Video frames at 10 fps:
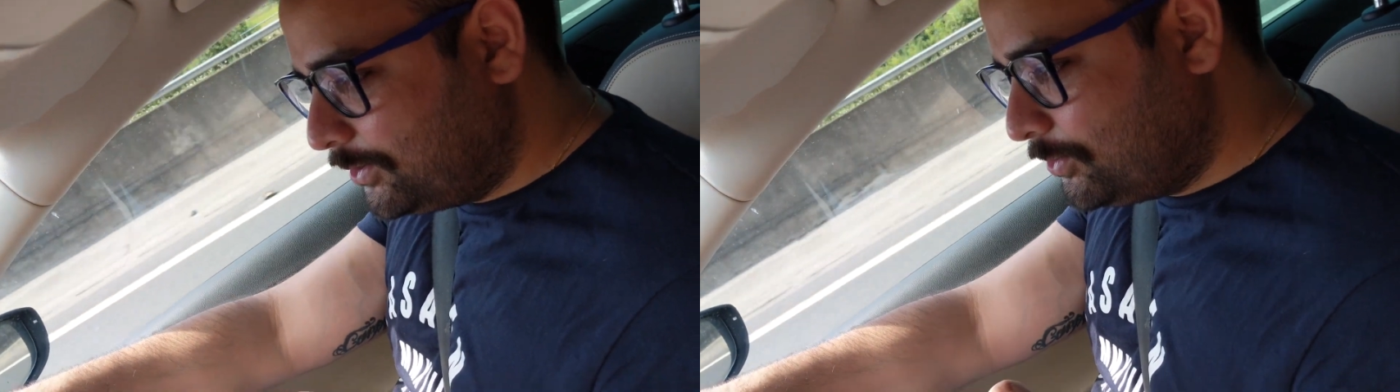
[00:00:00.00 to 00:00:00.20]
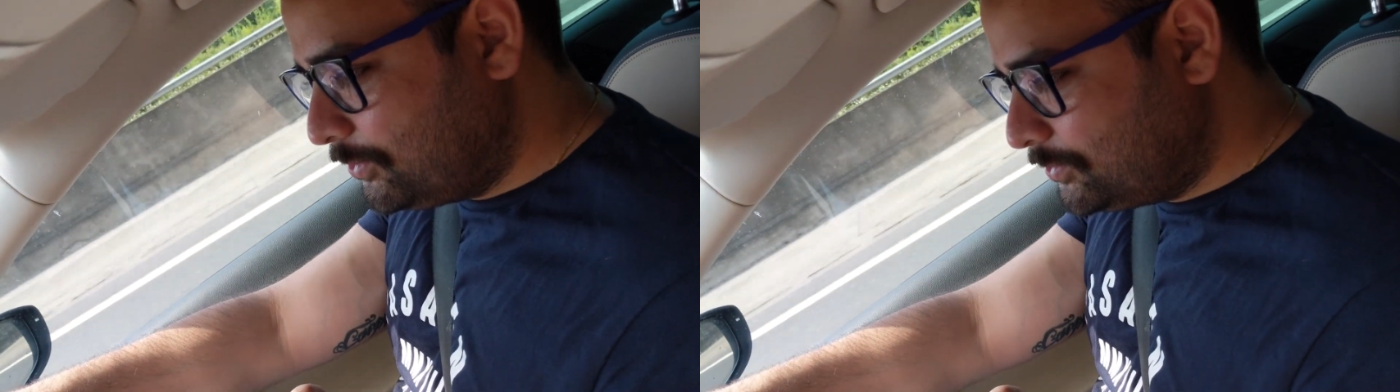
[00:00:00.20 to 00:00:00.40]

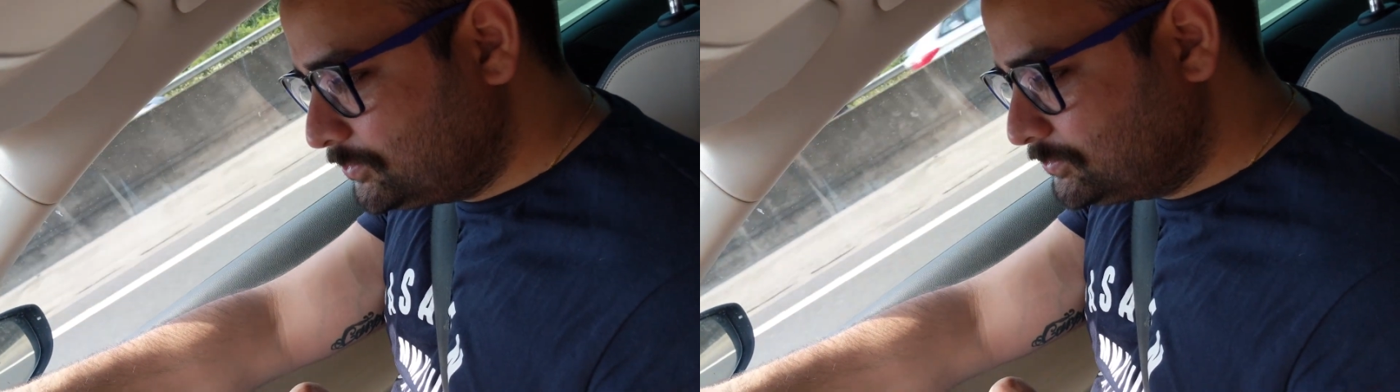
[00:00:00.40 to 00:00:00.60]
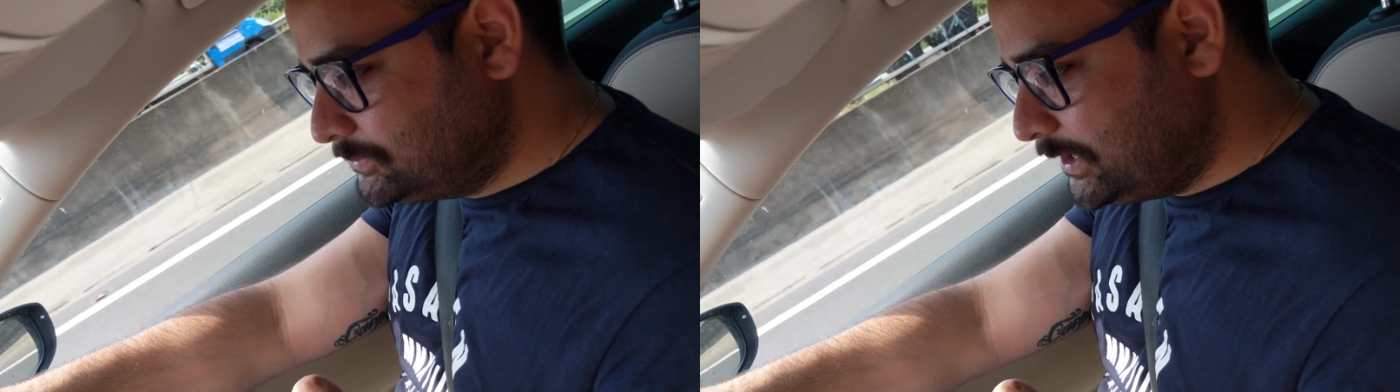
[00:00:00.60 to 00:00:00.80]

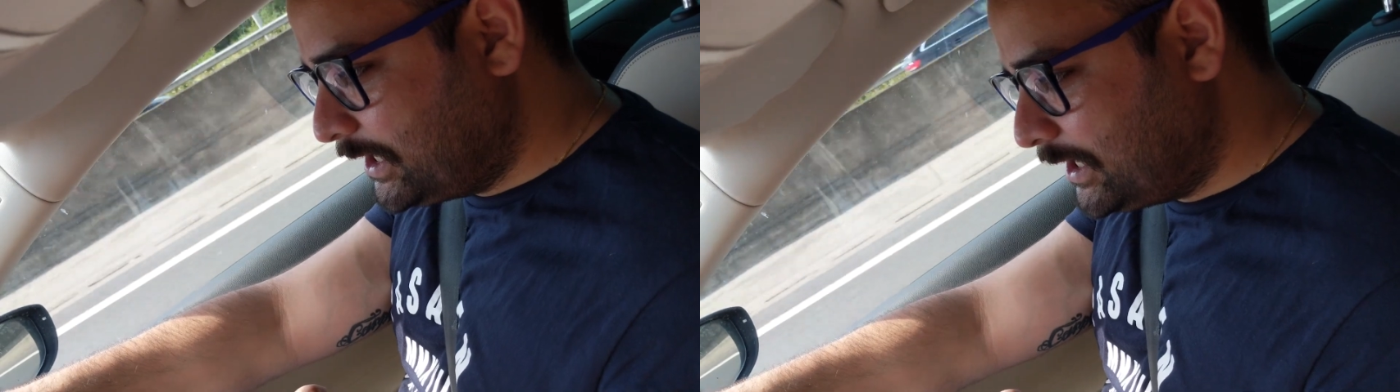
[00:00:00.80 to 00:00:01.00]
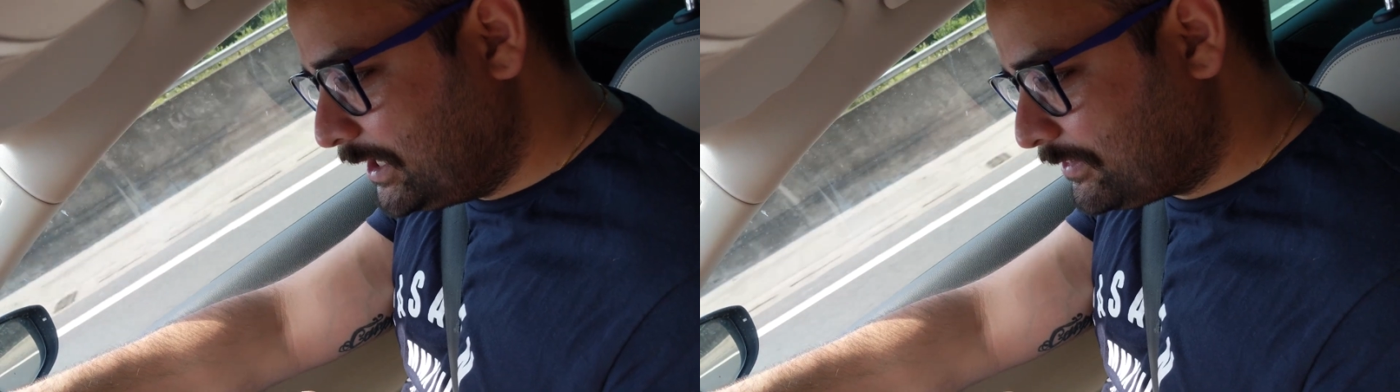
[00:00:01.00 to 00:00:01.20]
Oh
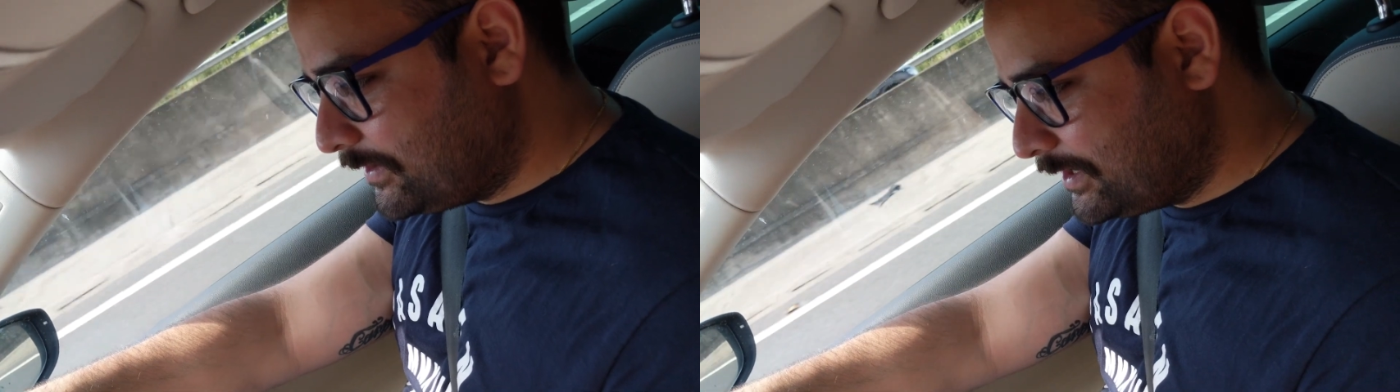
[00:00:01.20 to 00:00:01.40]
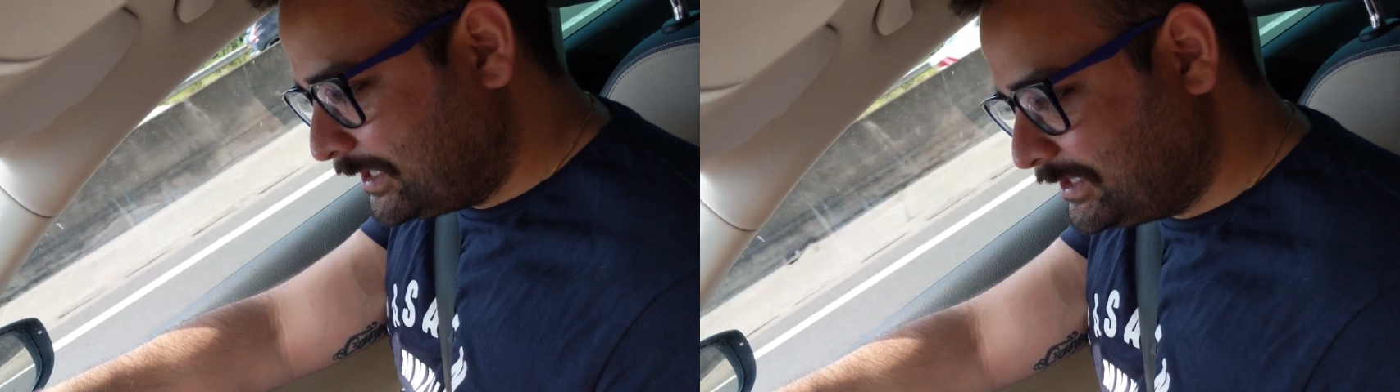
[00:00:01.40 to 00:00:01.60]
yeah, I
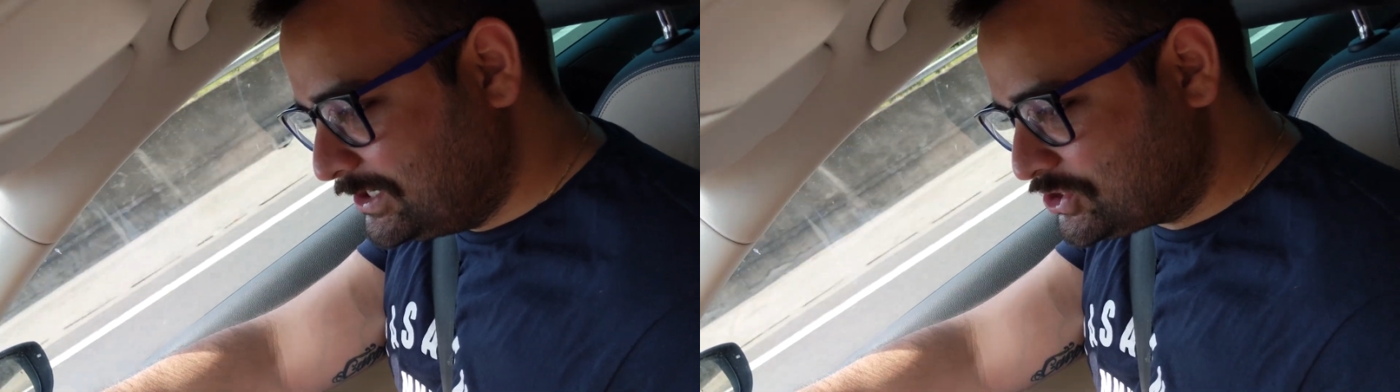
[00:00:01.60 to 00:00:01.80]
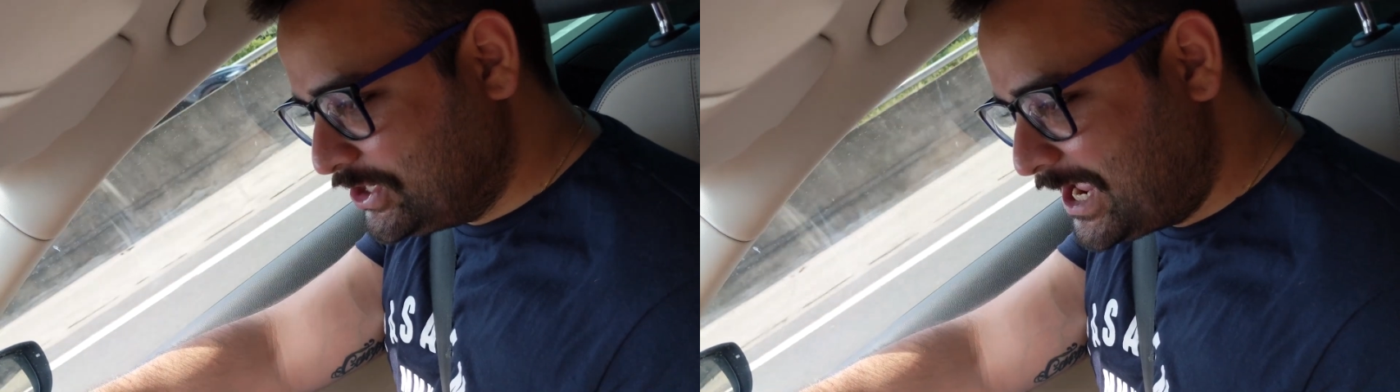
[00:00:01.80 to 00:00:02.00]
think I think
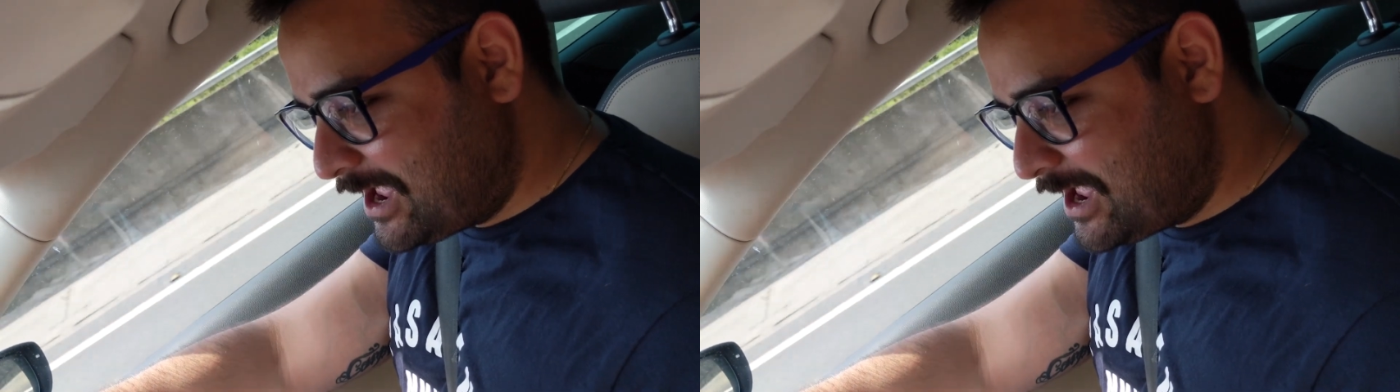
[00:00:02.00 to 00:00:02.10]
literally